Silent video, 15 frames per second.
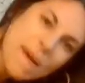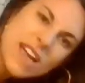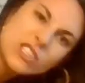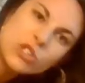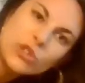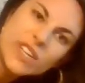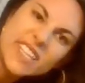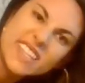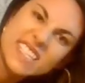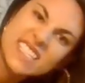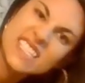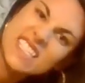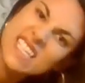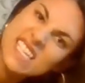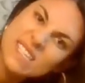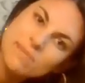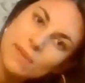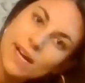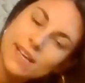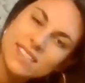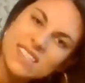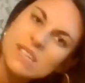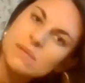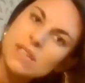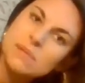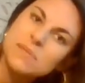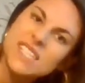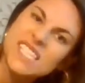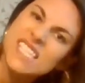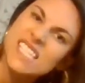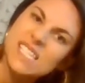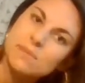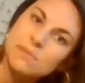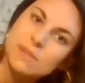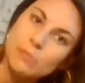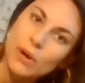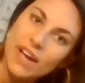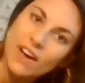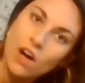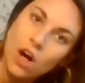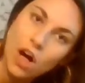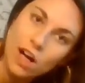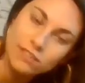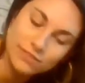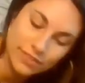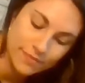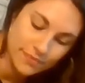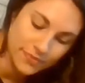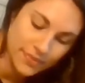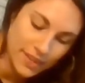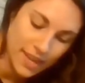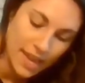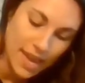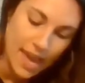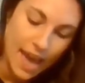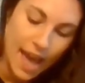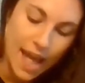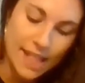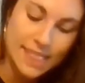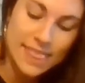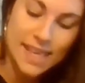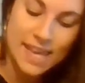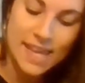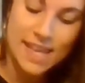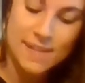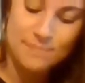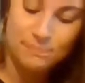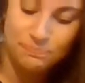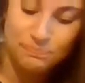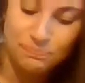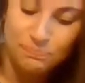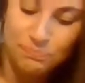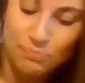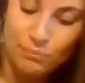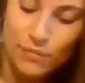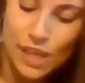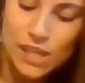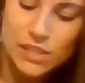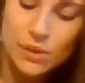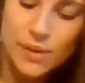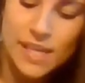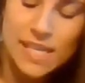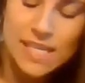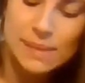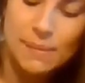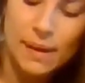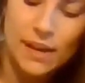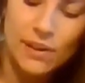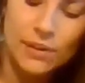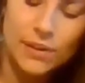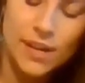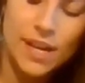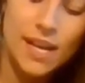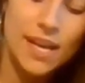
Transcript: measuring the stem because sometimes the stems break off. And then, so it is about